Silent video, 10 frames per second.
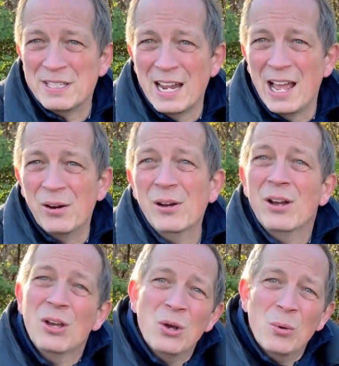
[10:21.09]
now
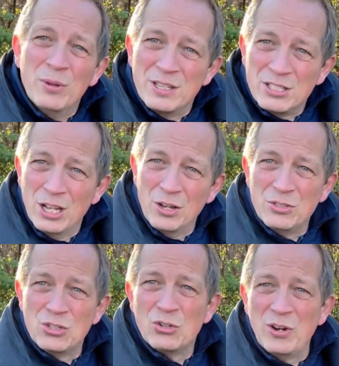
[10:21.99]
when there's
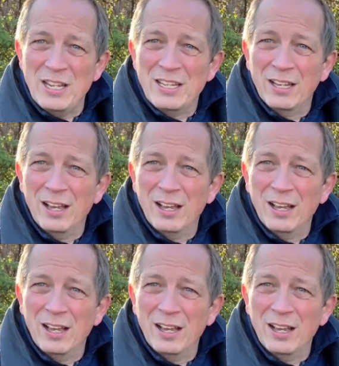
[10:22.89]
loads of tree